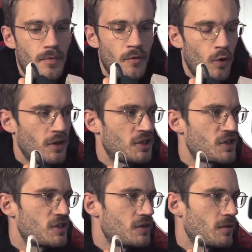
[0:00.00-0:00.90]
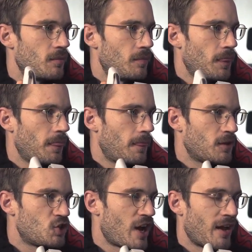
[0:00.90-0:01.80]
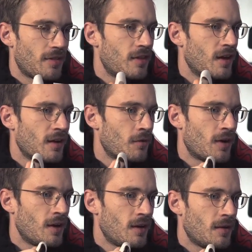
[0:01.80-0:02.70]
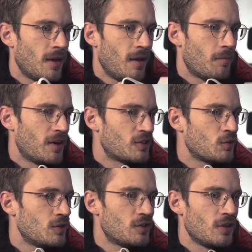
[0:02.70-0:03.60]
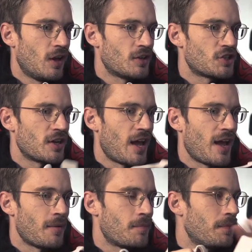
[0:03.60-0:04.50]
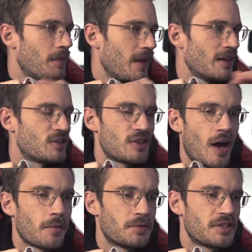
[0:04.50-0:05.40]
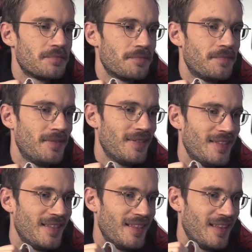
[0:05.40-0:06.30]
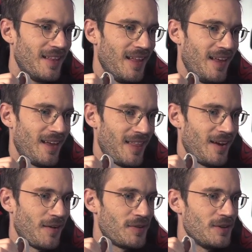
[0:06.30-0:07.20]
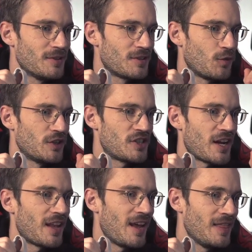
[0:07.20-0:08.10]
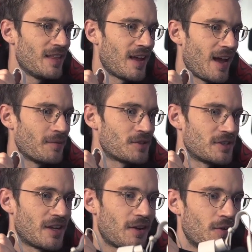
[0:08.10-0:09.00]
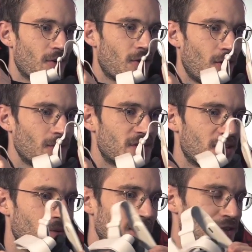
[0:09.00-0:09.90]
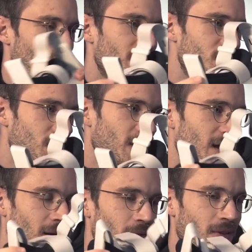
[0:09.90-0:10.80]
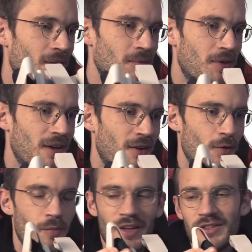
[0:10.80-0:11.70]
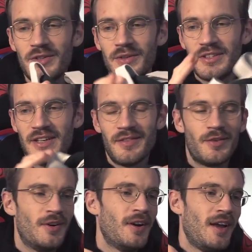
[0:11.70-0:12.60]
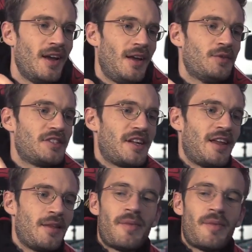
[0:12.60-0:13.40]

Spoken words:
voice chat thing, right? But as soon as you launch a game, it stops. And then you have to use the voice chat in the game. So it's like you're in a call with someone, you're trying to join a game with them. You think it would be intuitive, or it would stay in the